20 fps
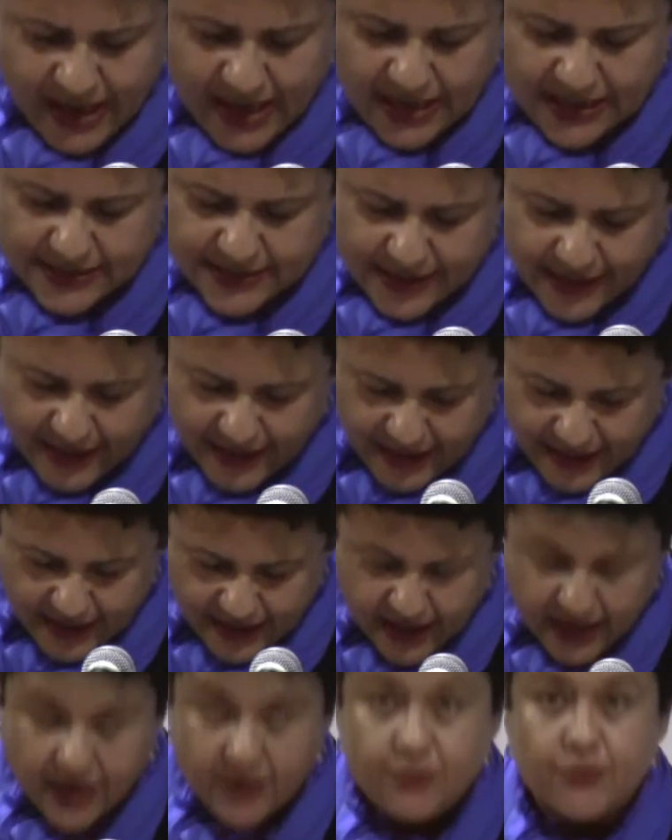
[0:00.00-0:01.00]
and
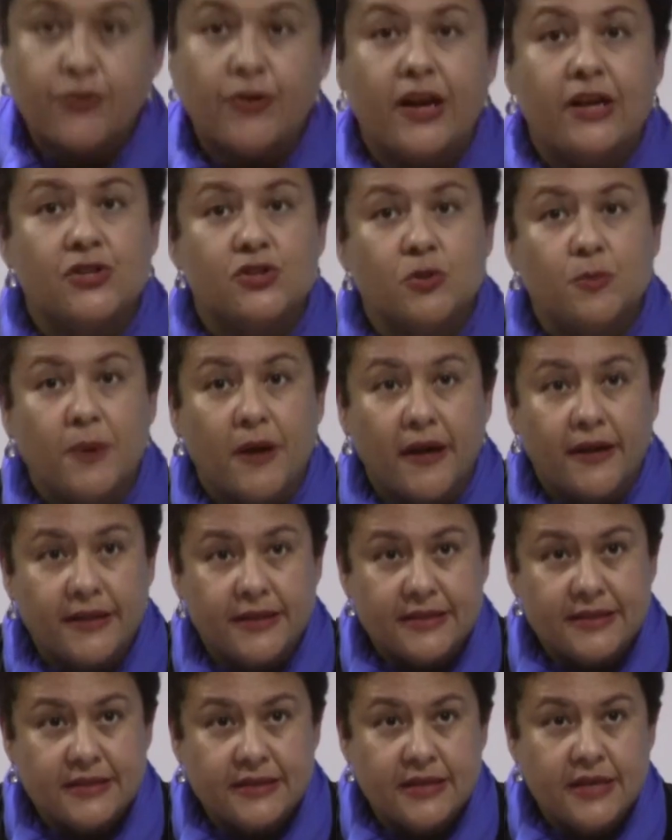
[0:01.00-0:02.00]
dying and fragile
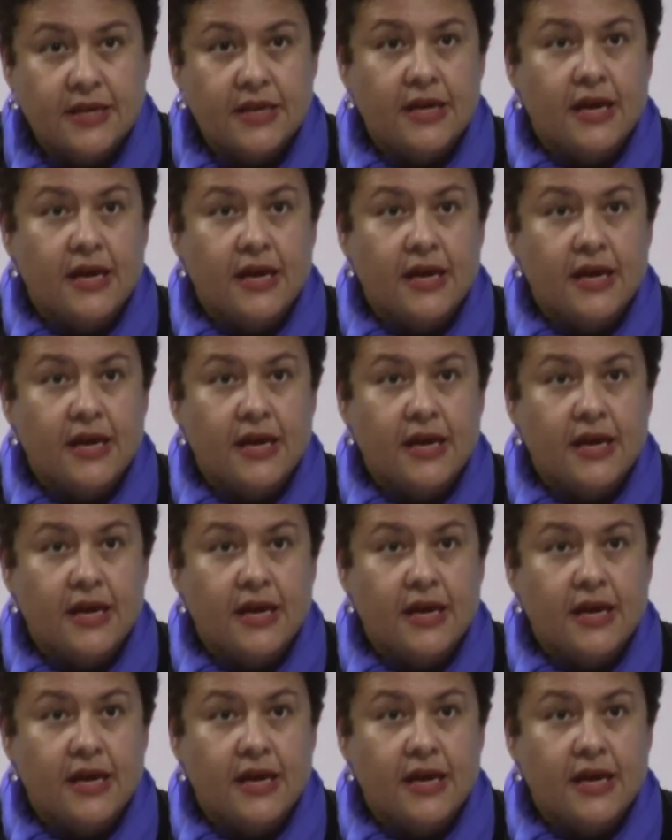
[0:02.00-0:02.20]
bodies.